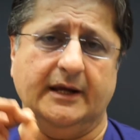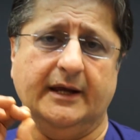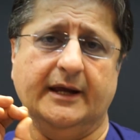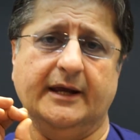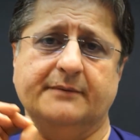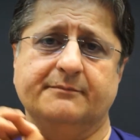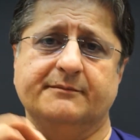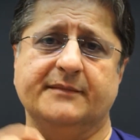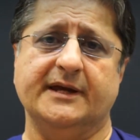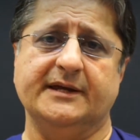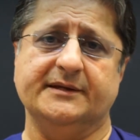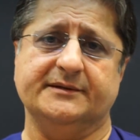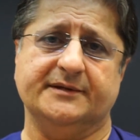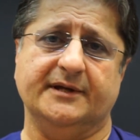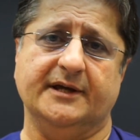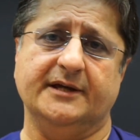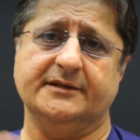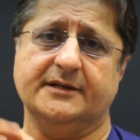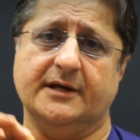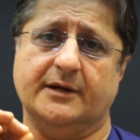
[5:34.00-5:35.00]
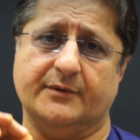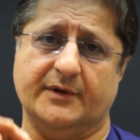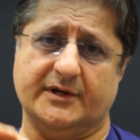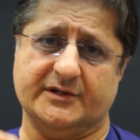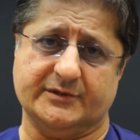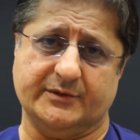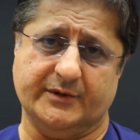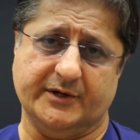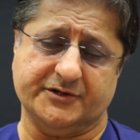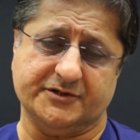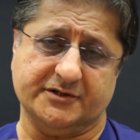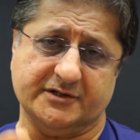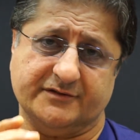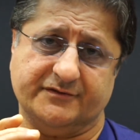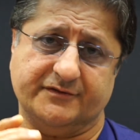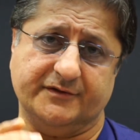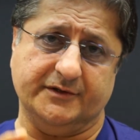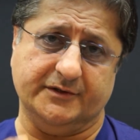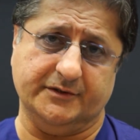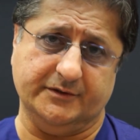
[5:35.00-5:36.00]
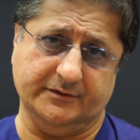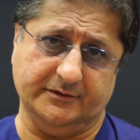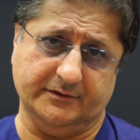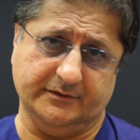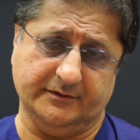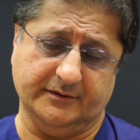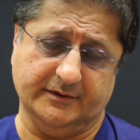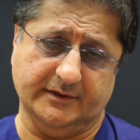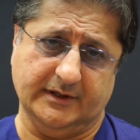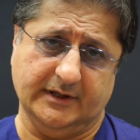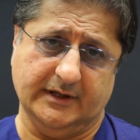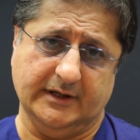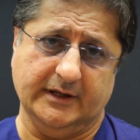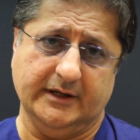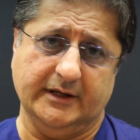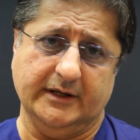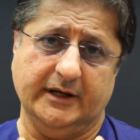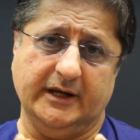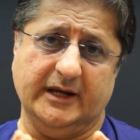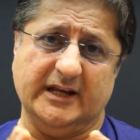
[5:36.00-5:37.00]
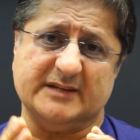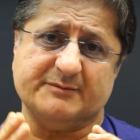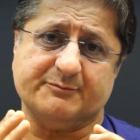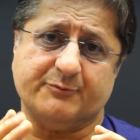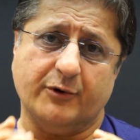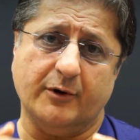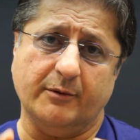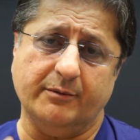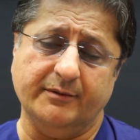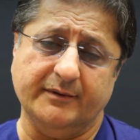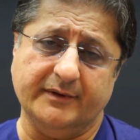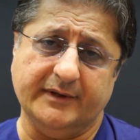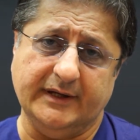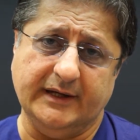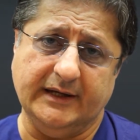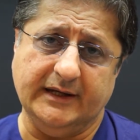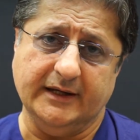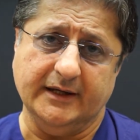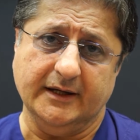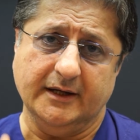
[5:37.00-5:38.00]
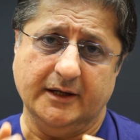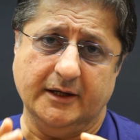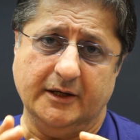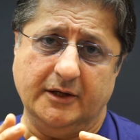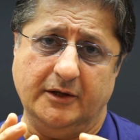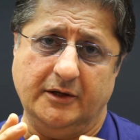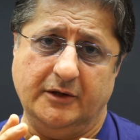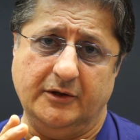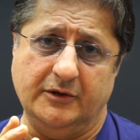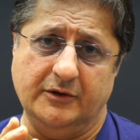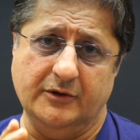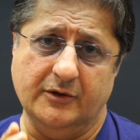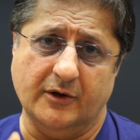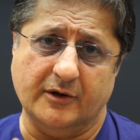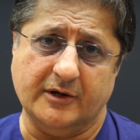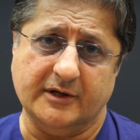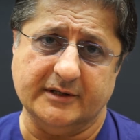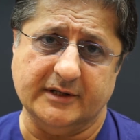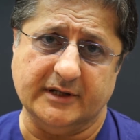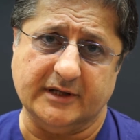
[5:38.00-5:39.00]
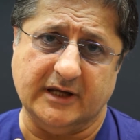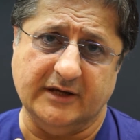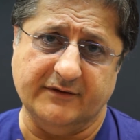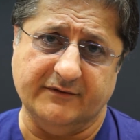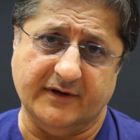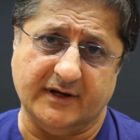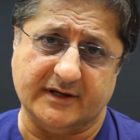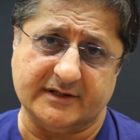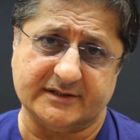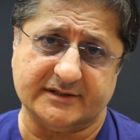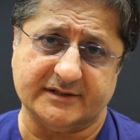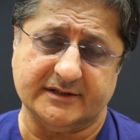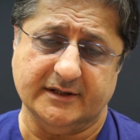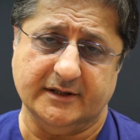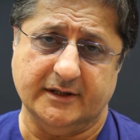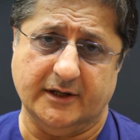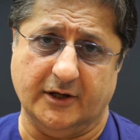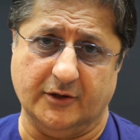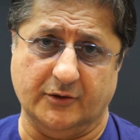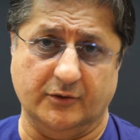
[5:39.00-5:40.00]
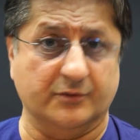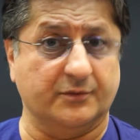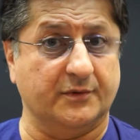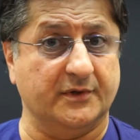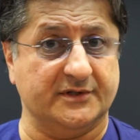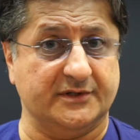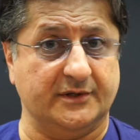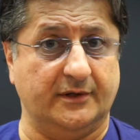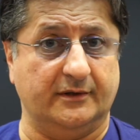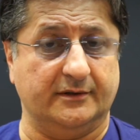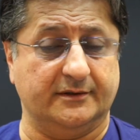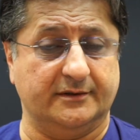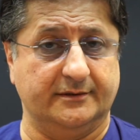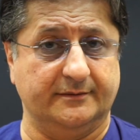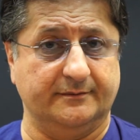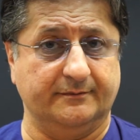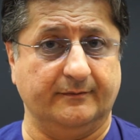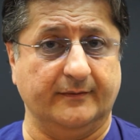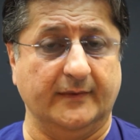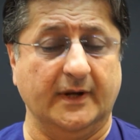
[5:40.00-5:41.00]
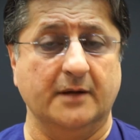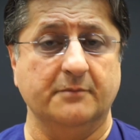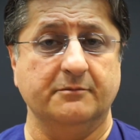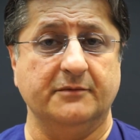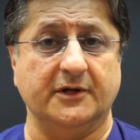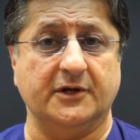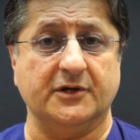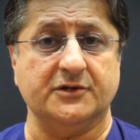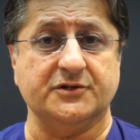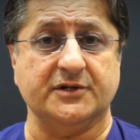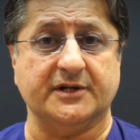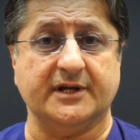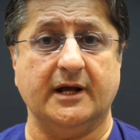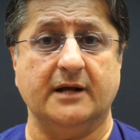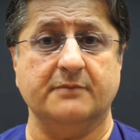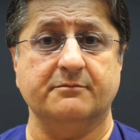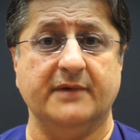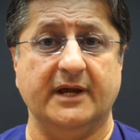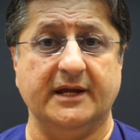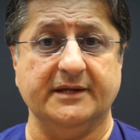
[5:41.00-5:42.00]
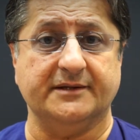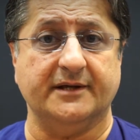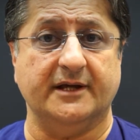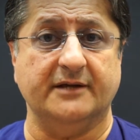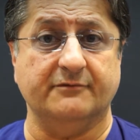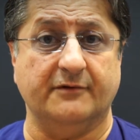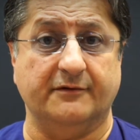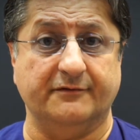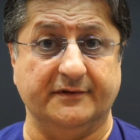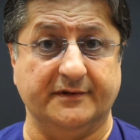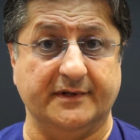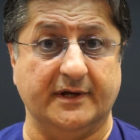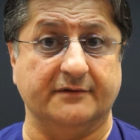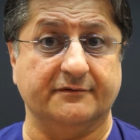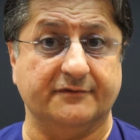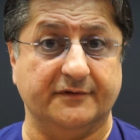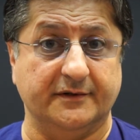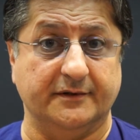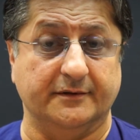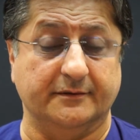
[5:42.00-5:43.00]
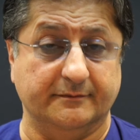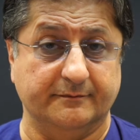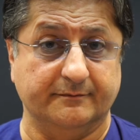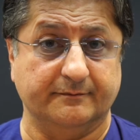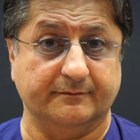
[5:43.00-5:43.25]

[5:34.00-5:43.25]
and maintain our restorations for you, it's probably not going to give us a good result because you can't maintain what we've done for you.